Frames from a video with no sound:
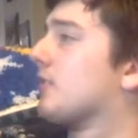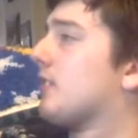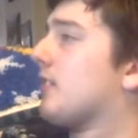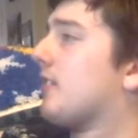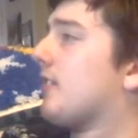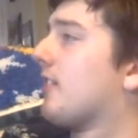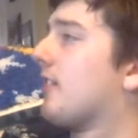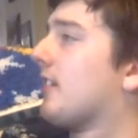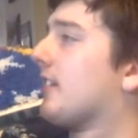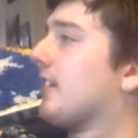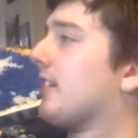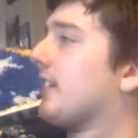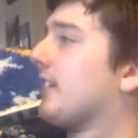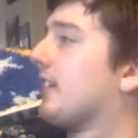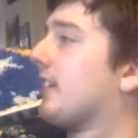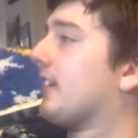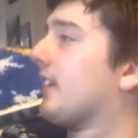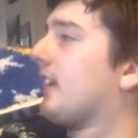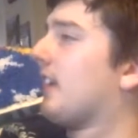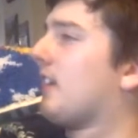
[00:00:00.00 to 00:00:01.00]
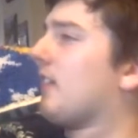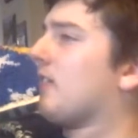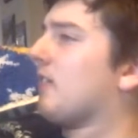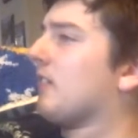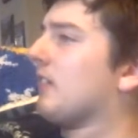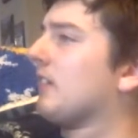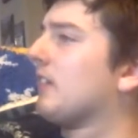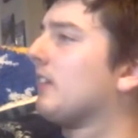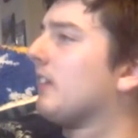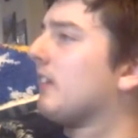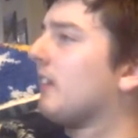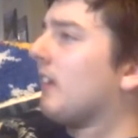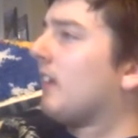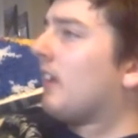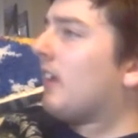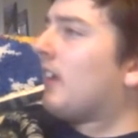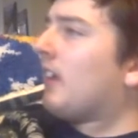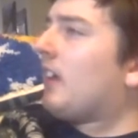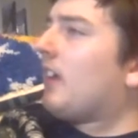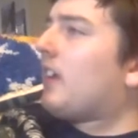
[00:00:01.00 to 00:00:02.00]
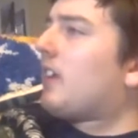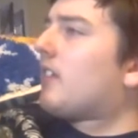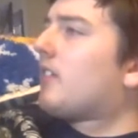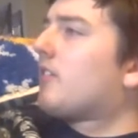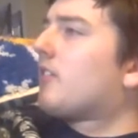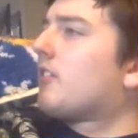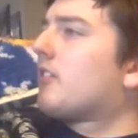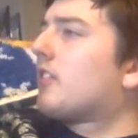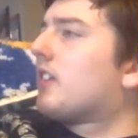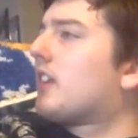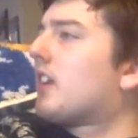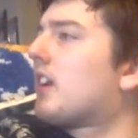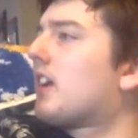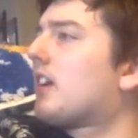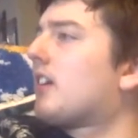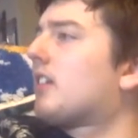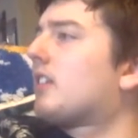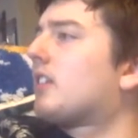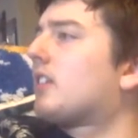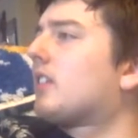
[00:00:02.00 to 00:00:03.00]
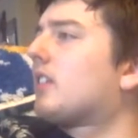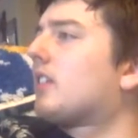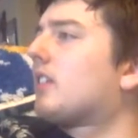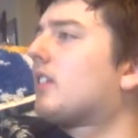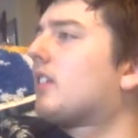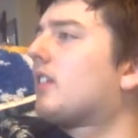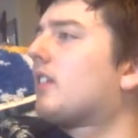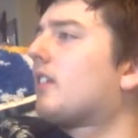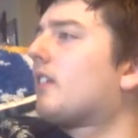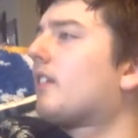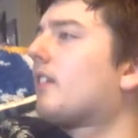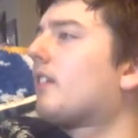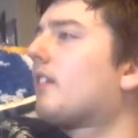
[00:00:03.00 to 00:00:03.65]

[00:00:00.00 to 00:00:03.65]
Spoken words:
graveyard in the city once. Through the gates,